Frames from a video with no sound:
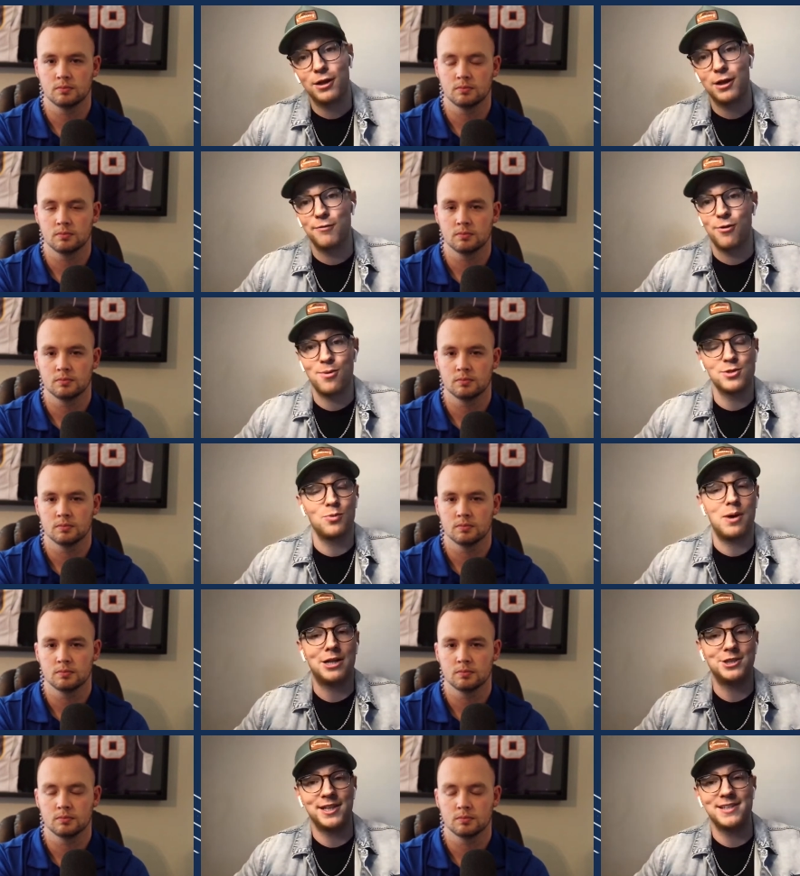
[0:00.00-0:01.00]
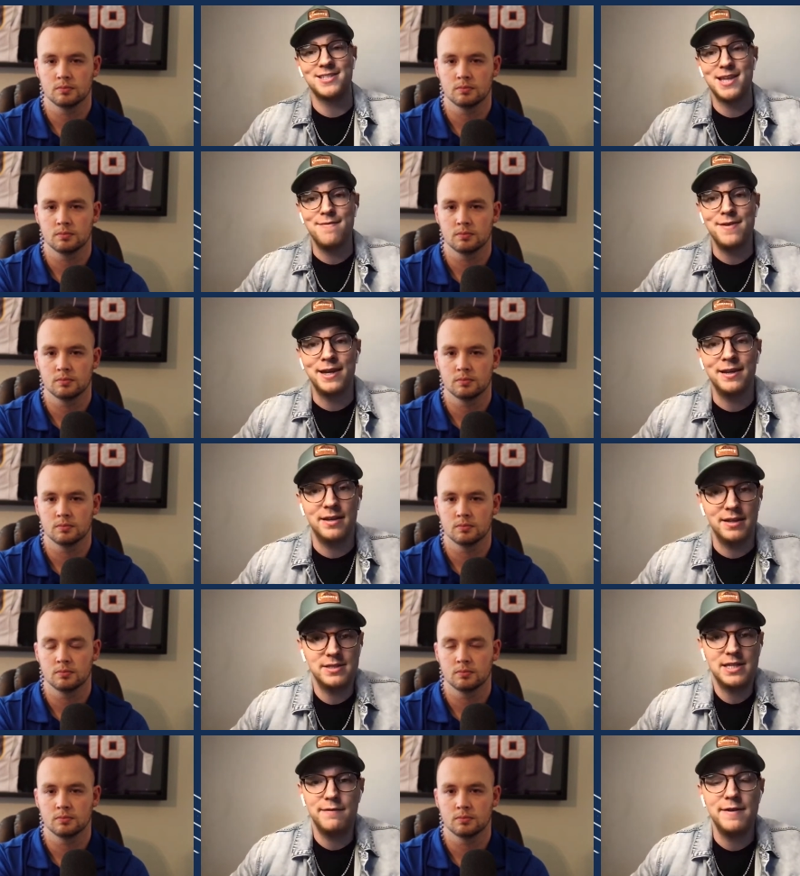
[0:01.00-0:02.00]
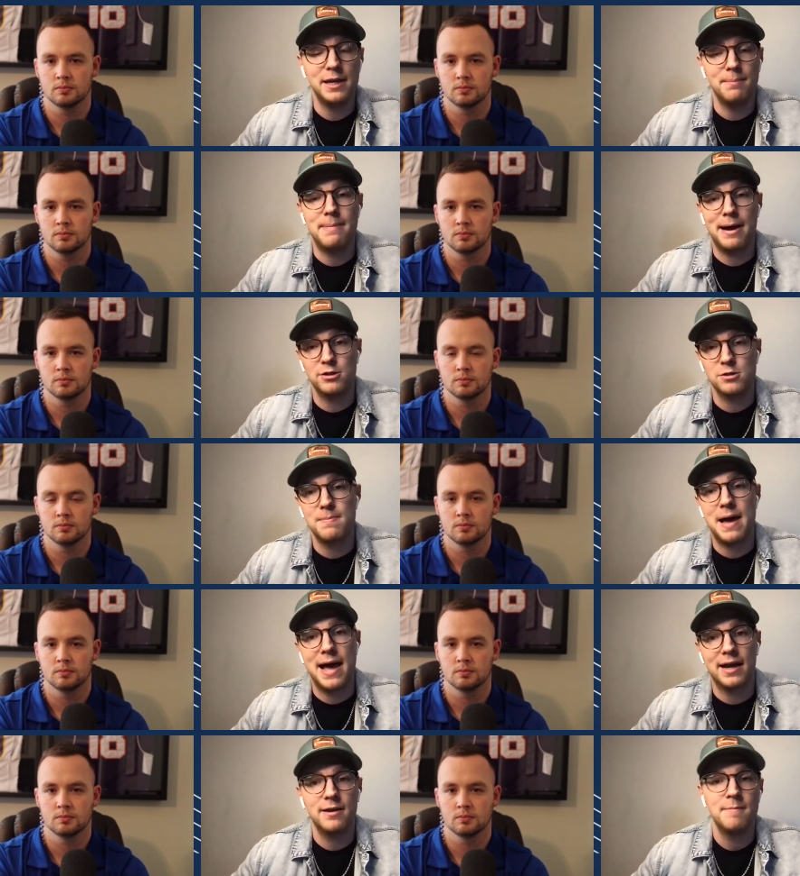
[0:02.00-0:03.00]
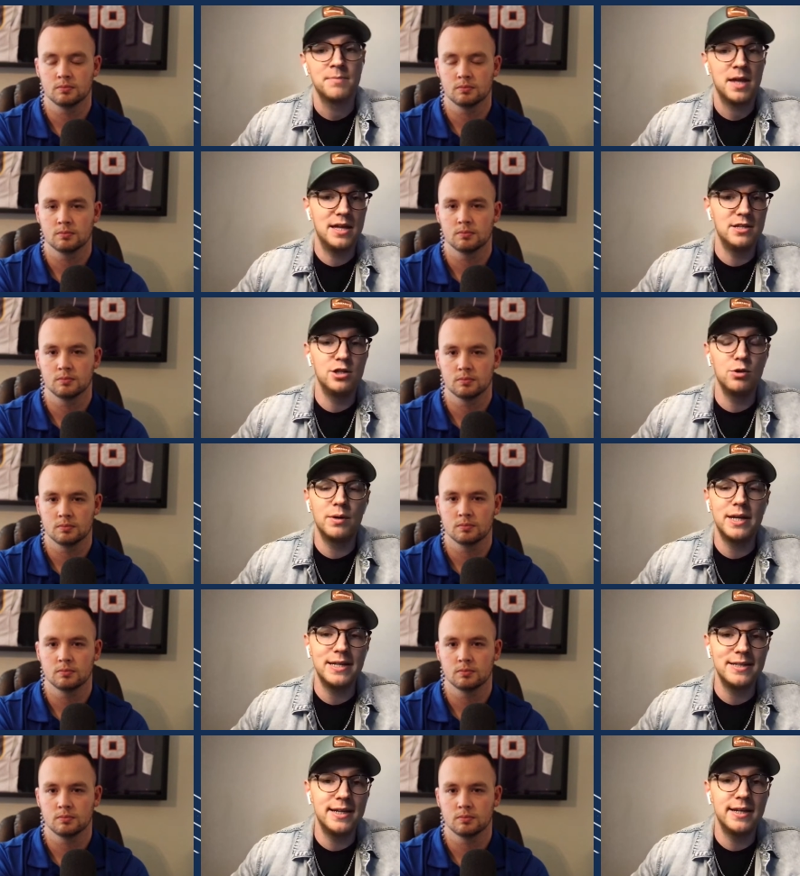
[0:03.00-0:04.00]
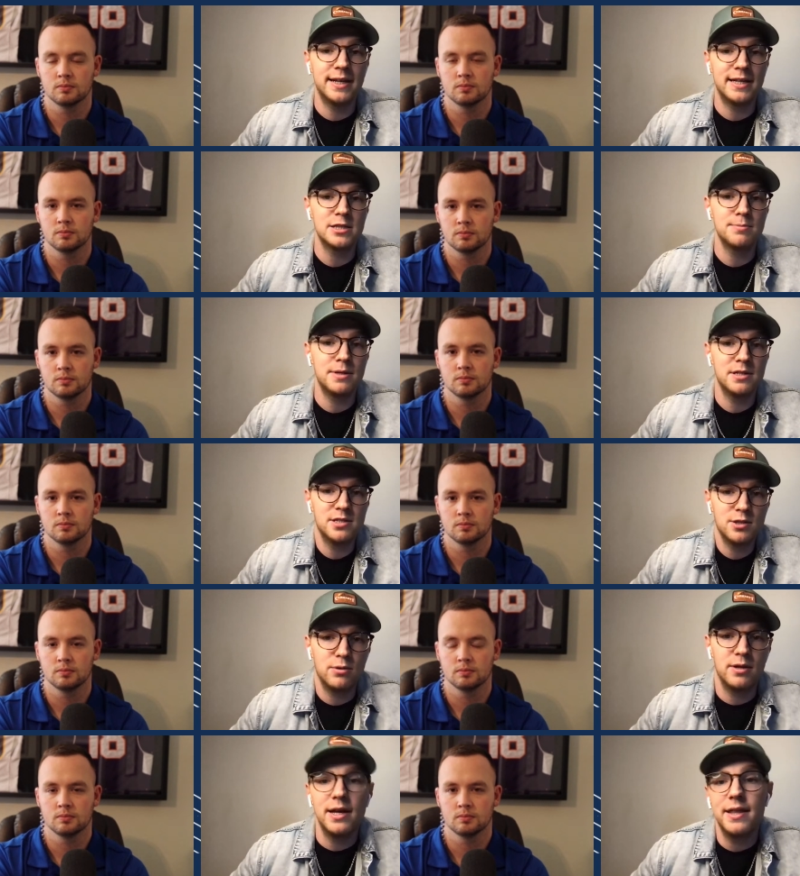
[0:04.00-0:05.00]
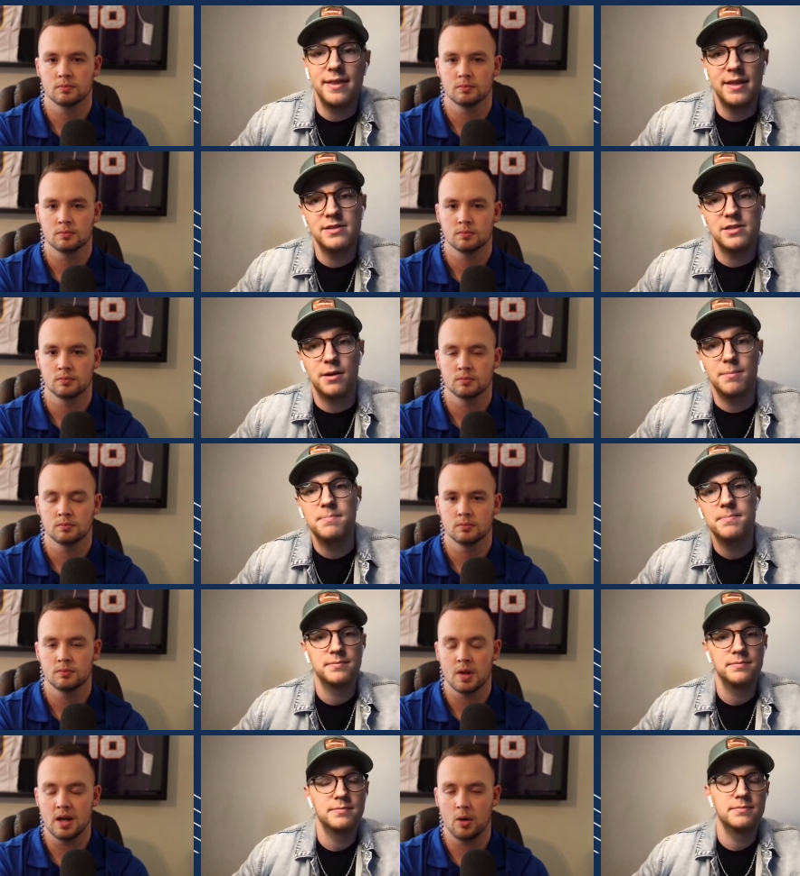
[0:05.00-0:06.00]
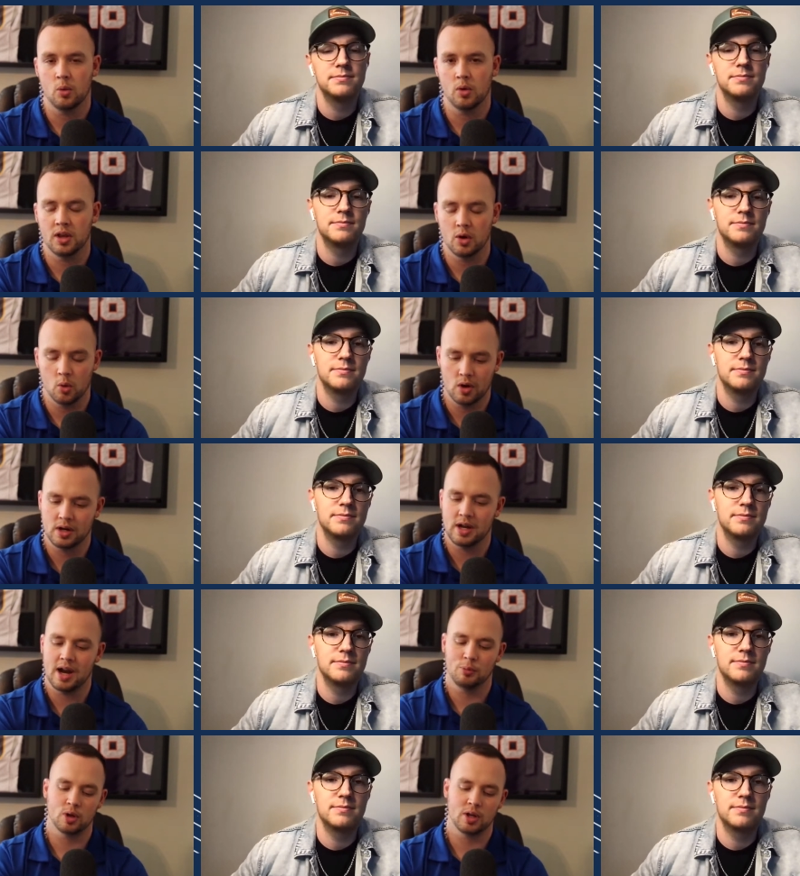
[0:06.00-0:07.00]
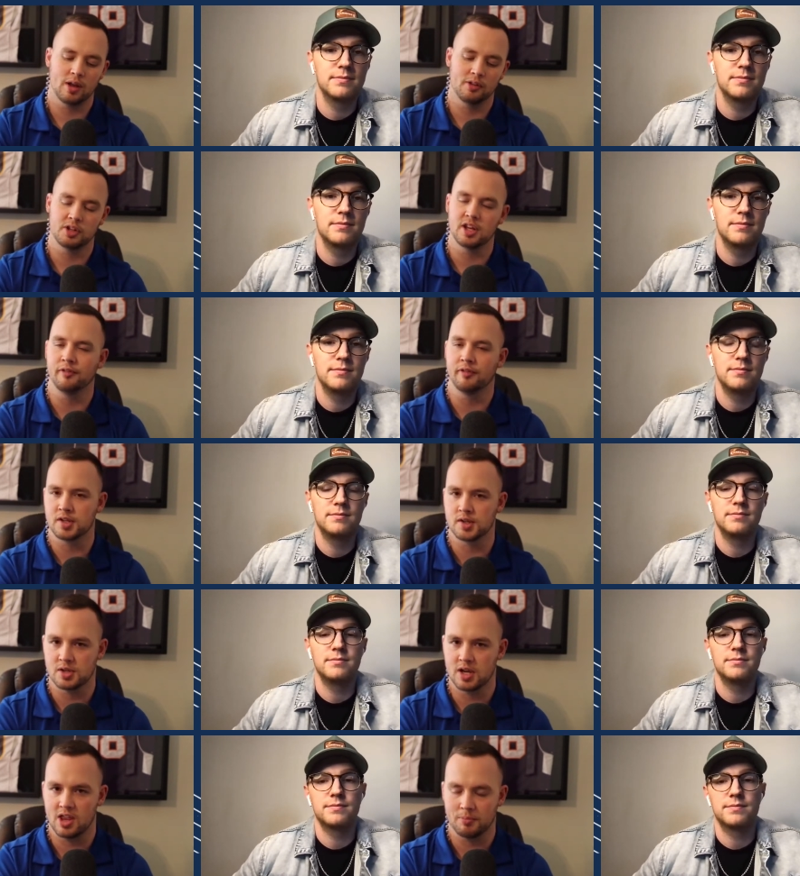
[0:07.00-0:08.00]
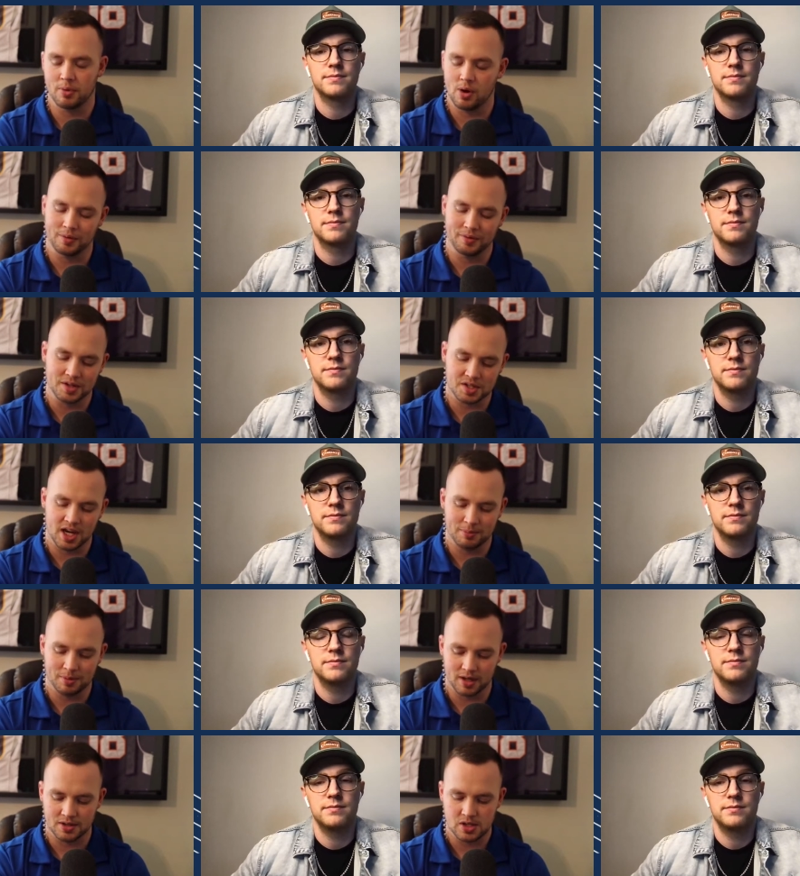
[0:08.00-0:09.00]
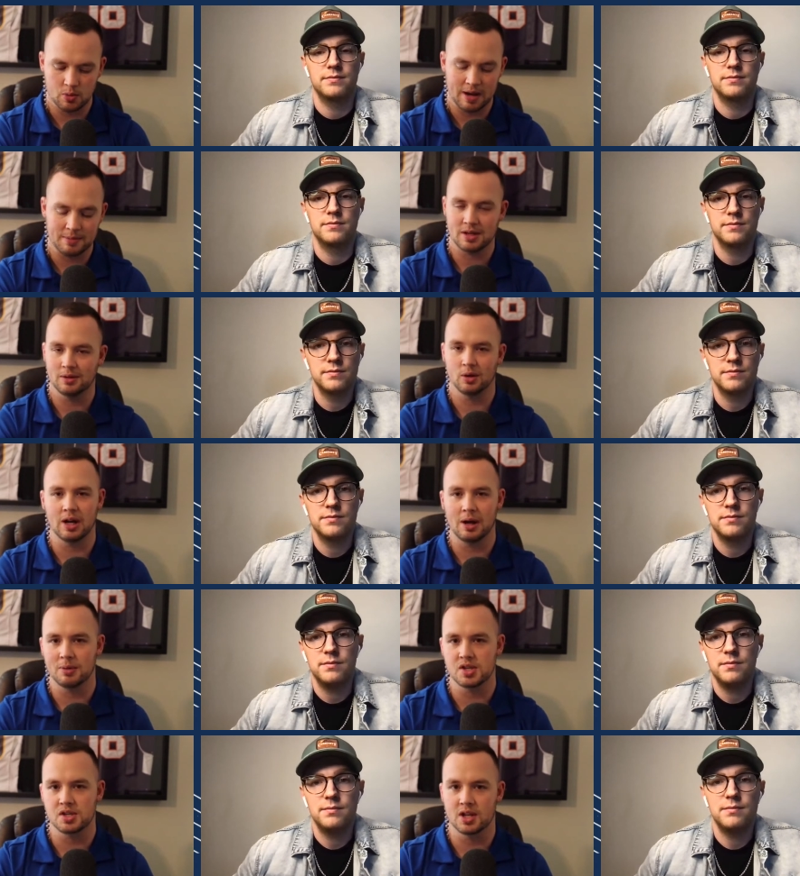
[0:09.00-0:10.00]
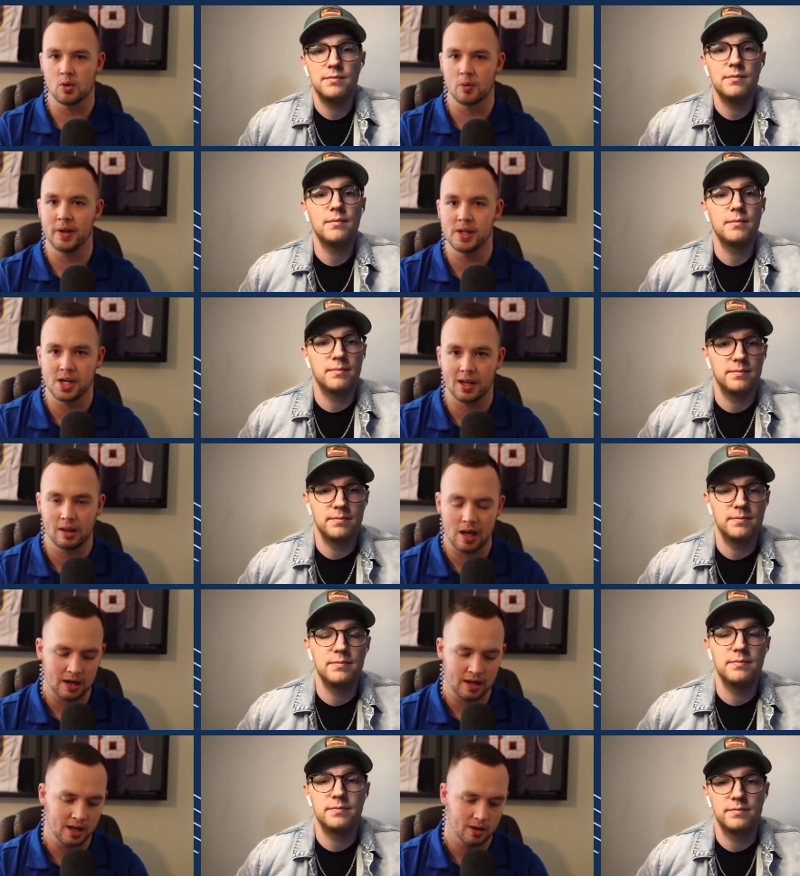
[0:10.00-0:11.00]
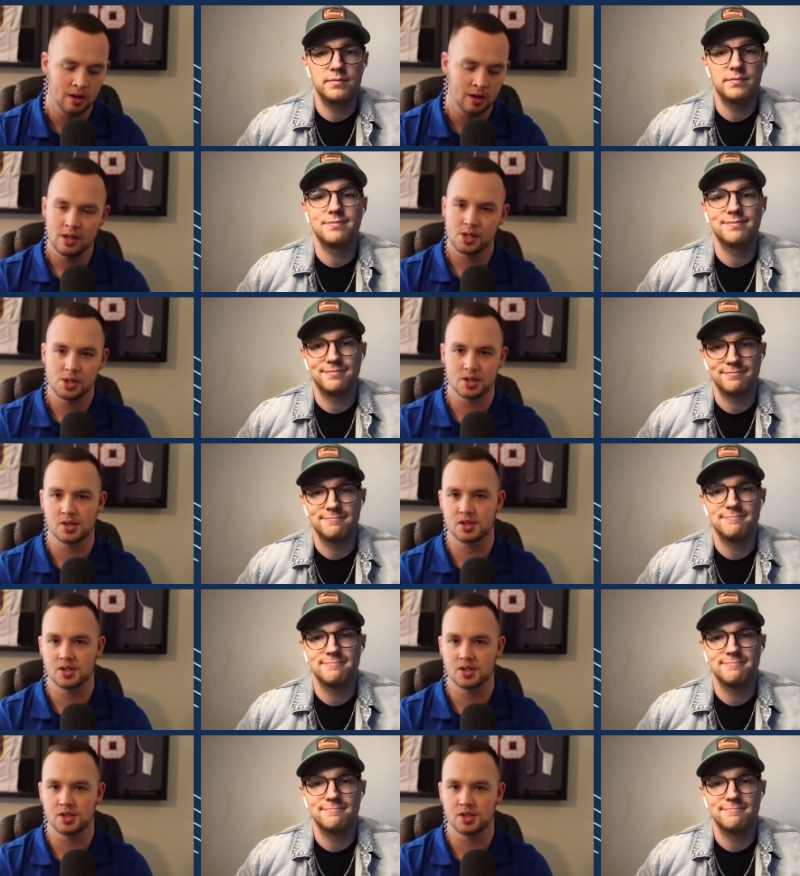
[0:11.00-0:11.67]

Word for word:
Speaker 1: looking forward to watching and see if he can see if he can bounce back and do what he did against Minnesota and then some.
Speaker 2: Uh, well, you know, one guy I'm looking at on the defensive side of the ball in this game against the Rams. Look, I'm going to stick with P J Locke here. Justin